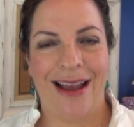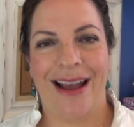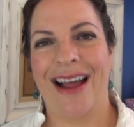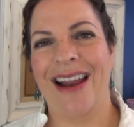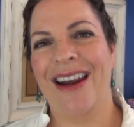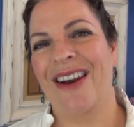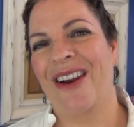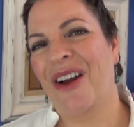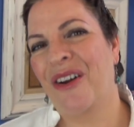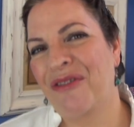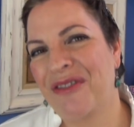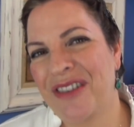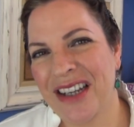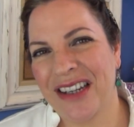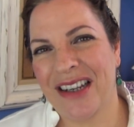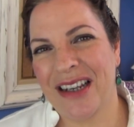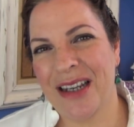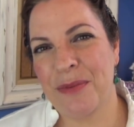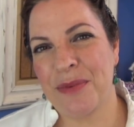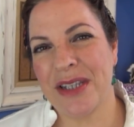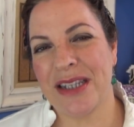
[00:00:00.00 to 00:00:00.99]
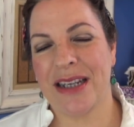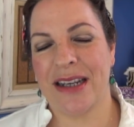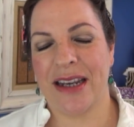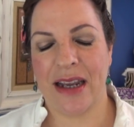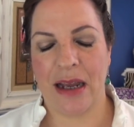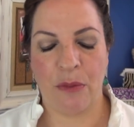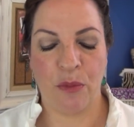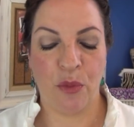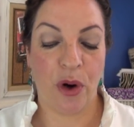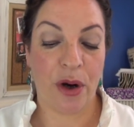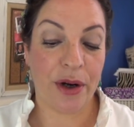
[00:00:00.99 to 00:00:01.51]
I love that lipstick.
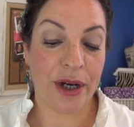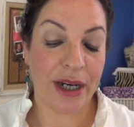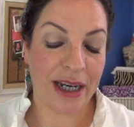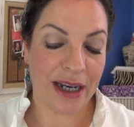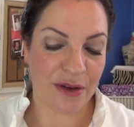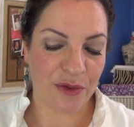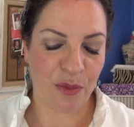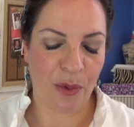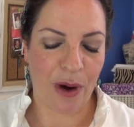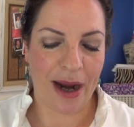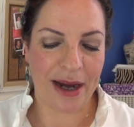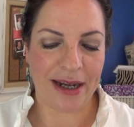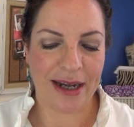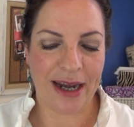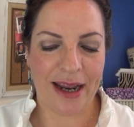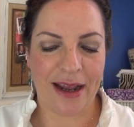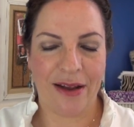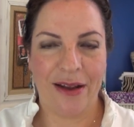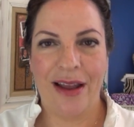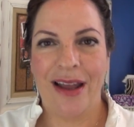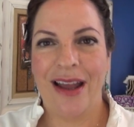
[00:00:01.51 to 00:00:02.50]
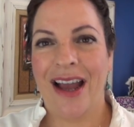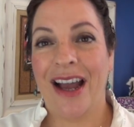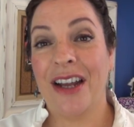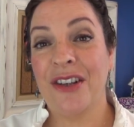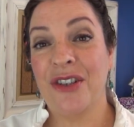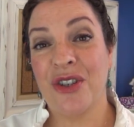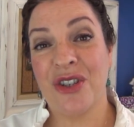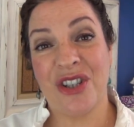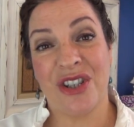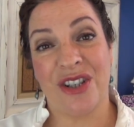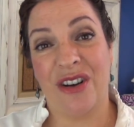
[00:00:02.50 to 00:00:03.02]
I'm wearing it right now. I
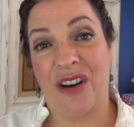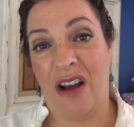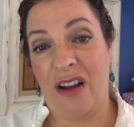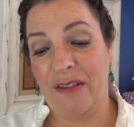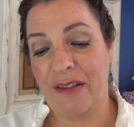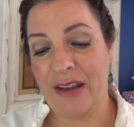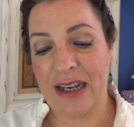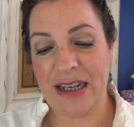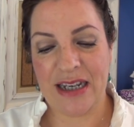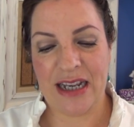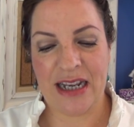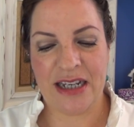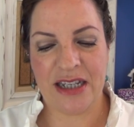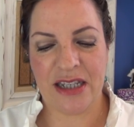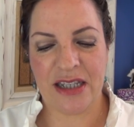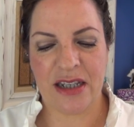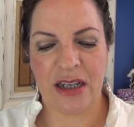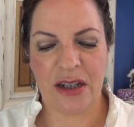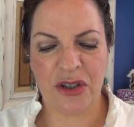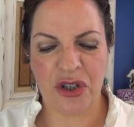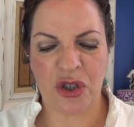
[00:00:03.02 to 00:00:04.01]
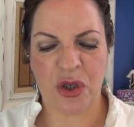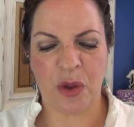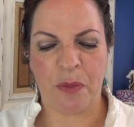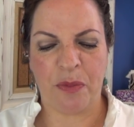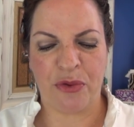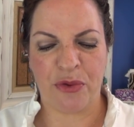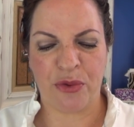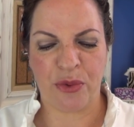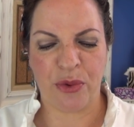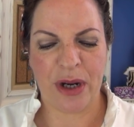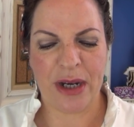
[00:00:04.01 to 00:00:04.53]
just love it. It's such a
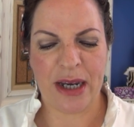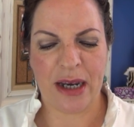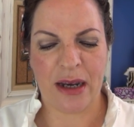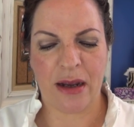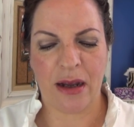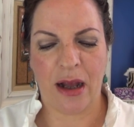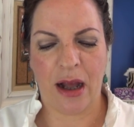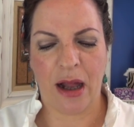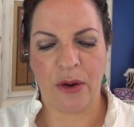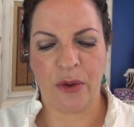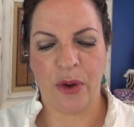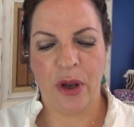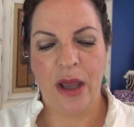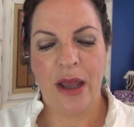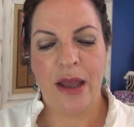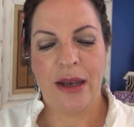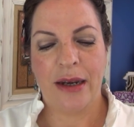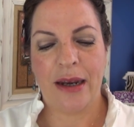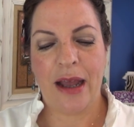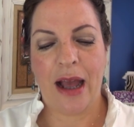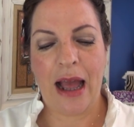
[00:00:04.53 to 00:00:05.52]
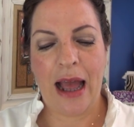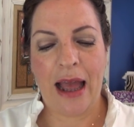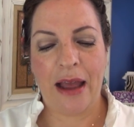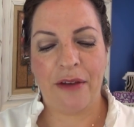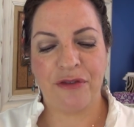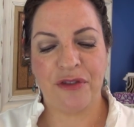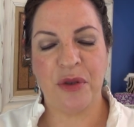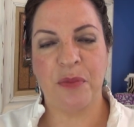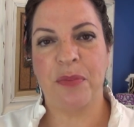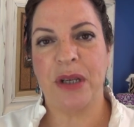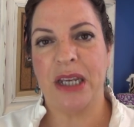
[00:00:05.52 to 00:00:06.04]
pretty color. Now I
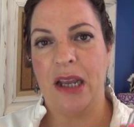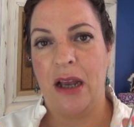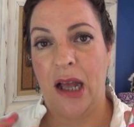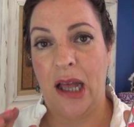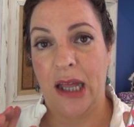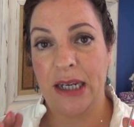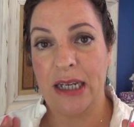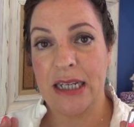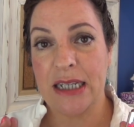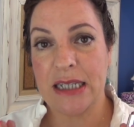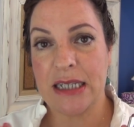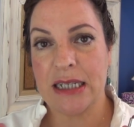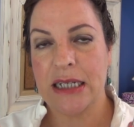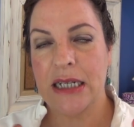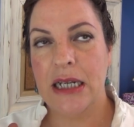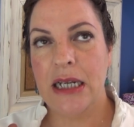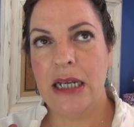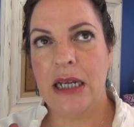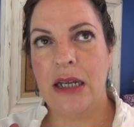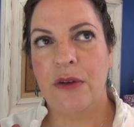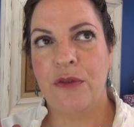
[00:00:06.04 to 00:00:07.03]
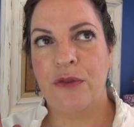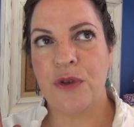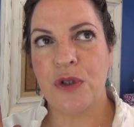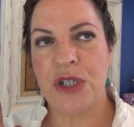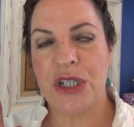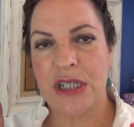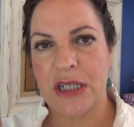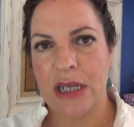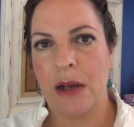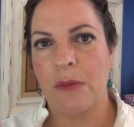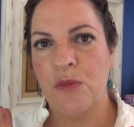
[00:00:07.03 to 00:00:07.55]
have to be honest, for
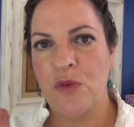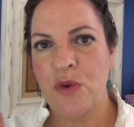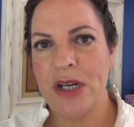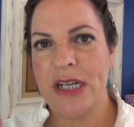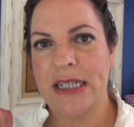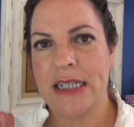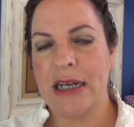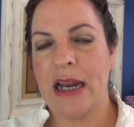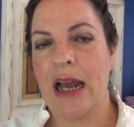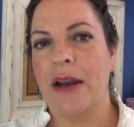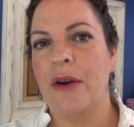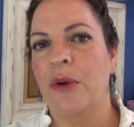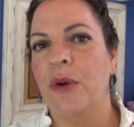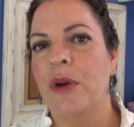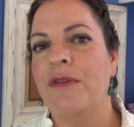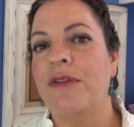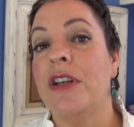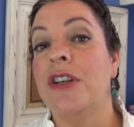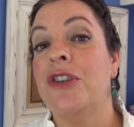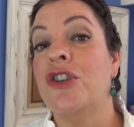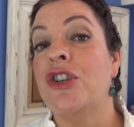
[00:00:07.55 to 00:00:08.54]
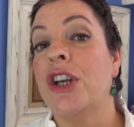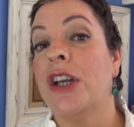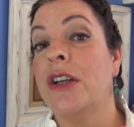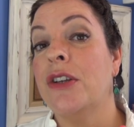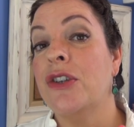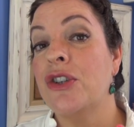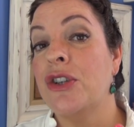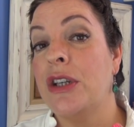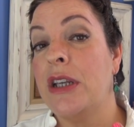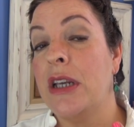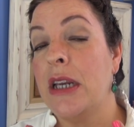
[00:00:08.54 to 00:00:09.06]
some reason, I don't know if they
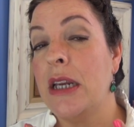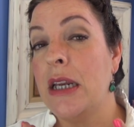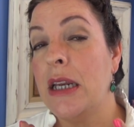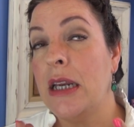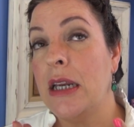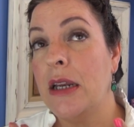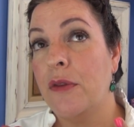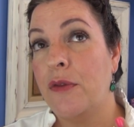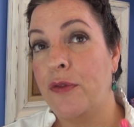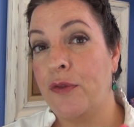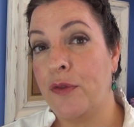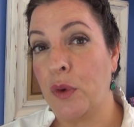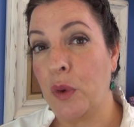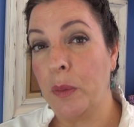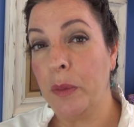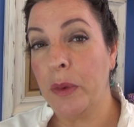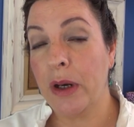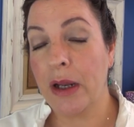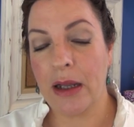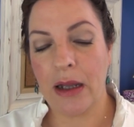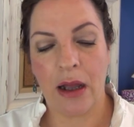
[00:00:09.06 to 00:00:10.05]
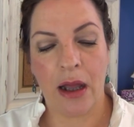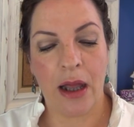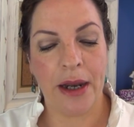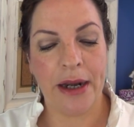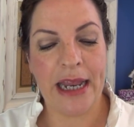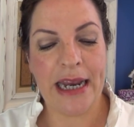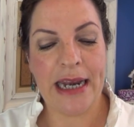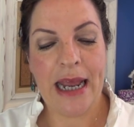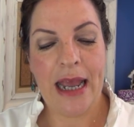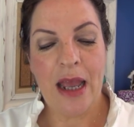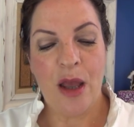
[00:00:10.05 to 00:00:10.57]
changed the formula on
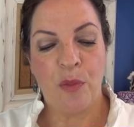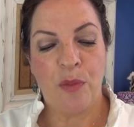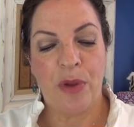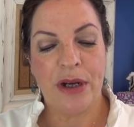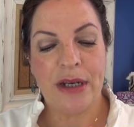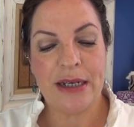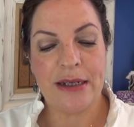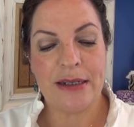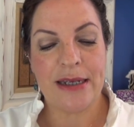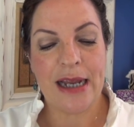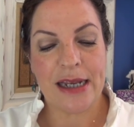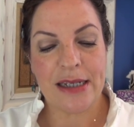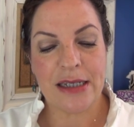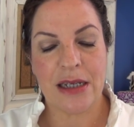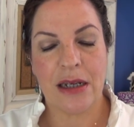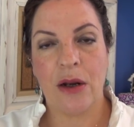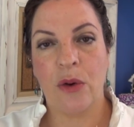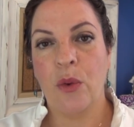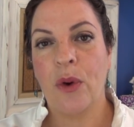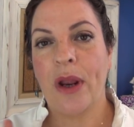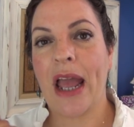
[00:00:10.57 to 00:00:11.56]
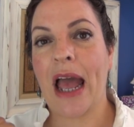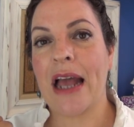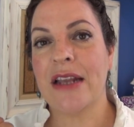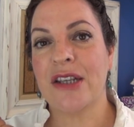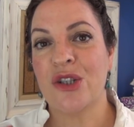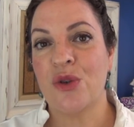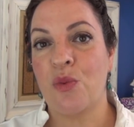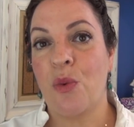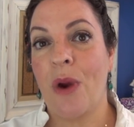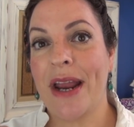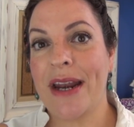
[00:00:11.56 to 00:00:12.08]
it, but it doesn't look
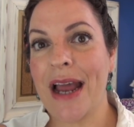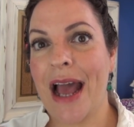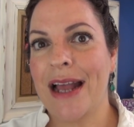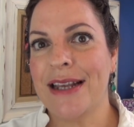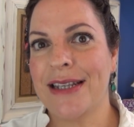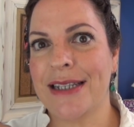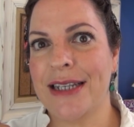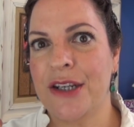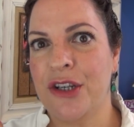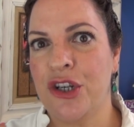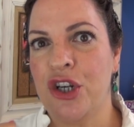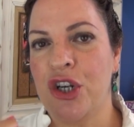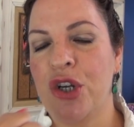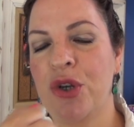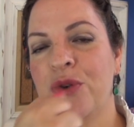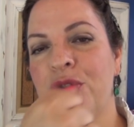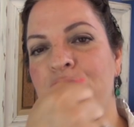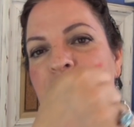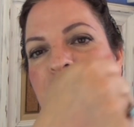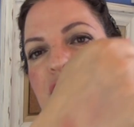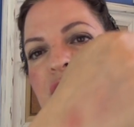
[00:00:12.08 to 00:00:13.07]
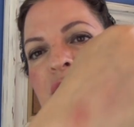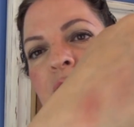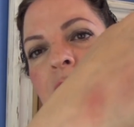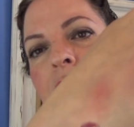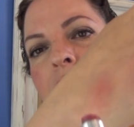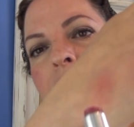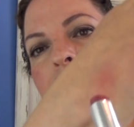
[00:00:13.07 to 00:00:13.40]
as red as it used to.